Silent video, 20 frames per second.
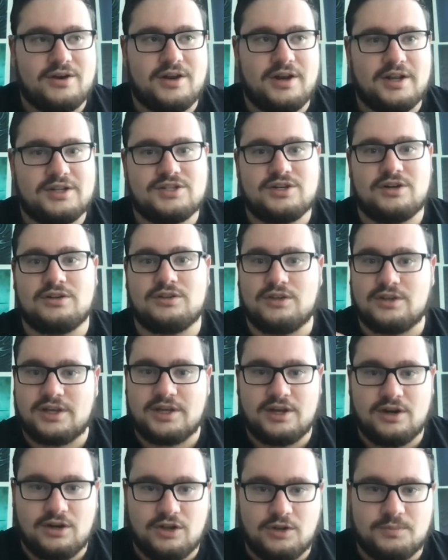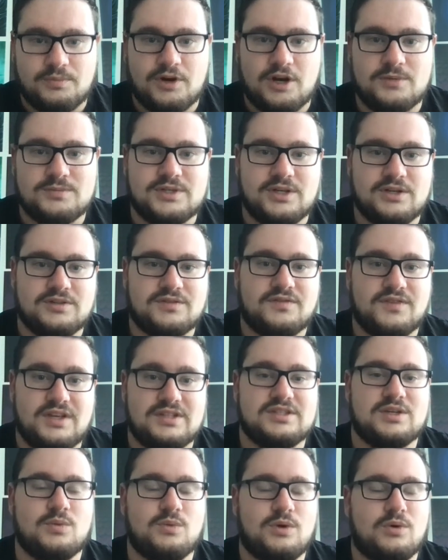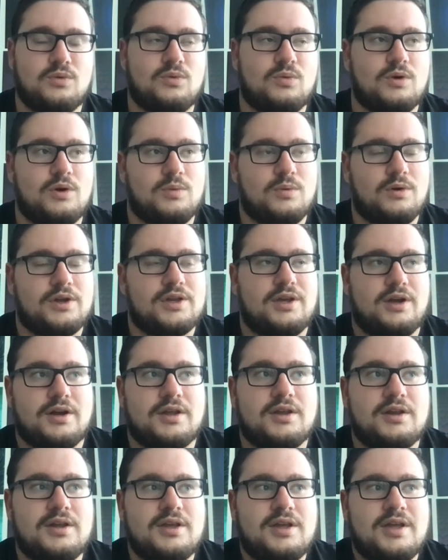And I started looking at all the problems I was facing while working on it.